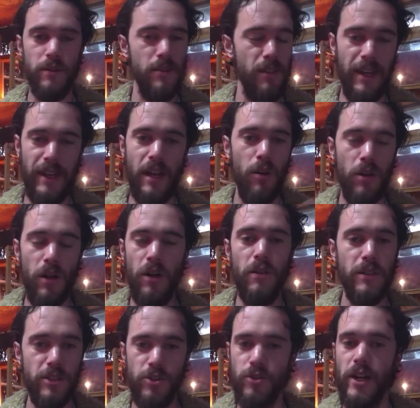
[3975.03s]
like alcohol
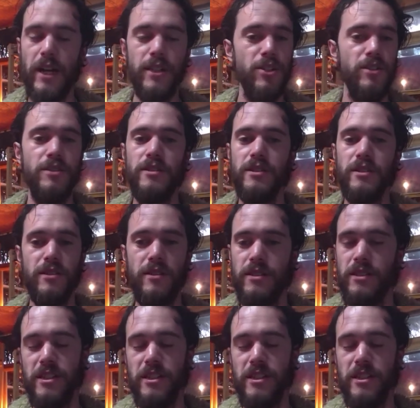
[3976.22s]
extractions and